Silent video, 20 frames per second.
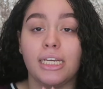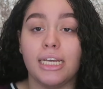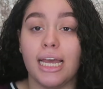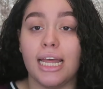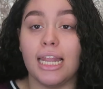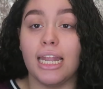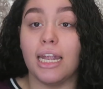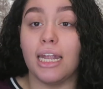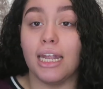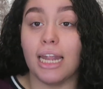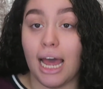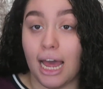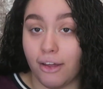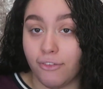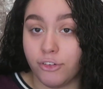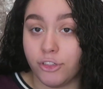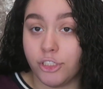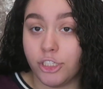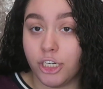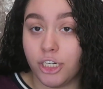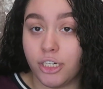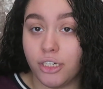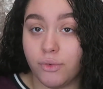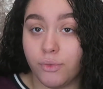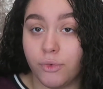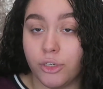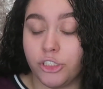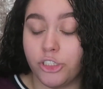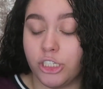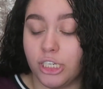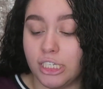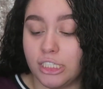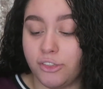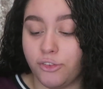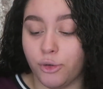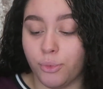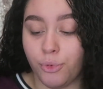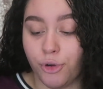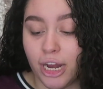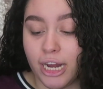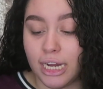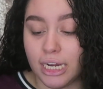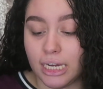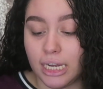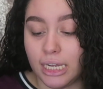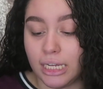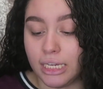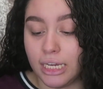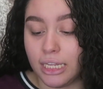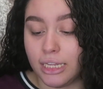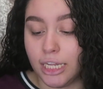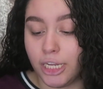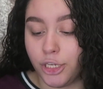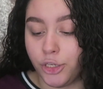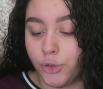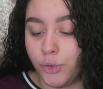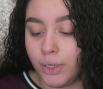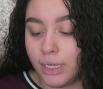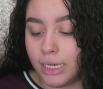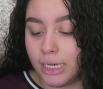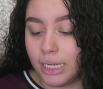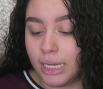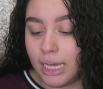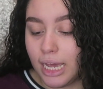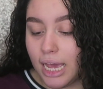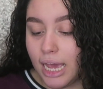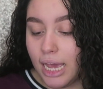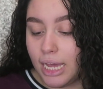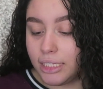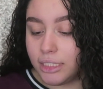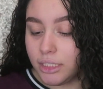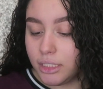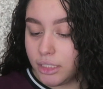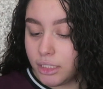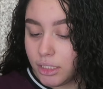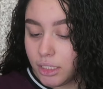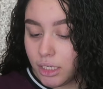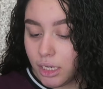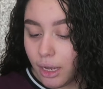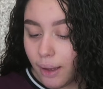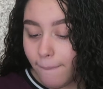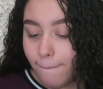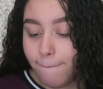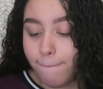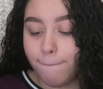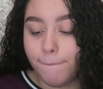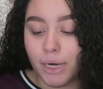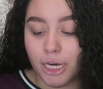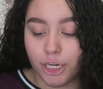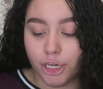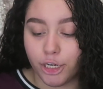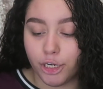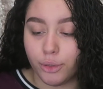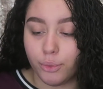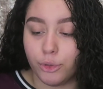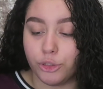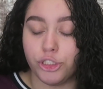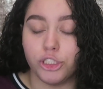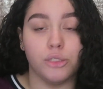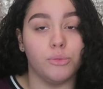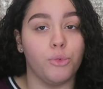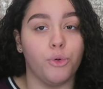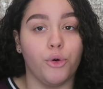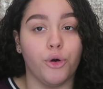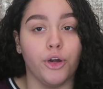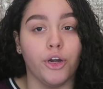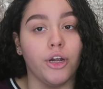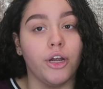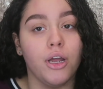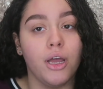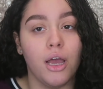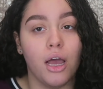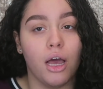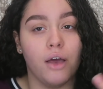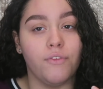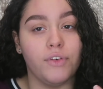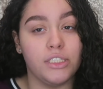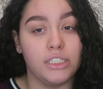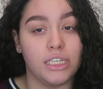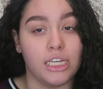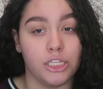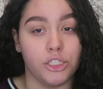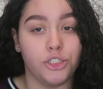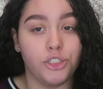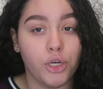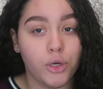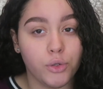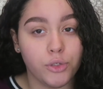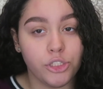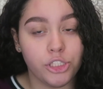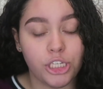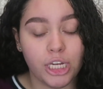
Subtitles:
can get lavender, which is for brightening, and then you can get butter, which is more of a skin tone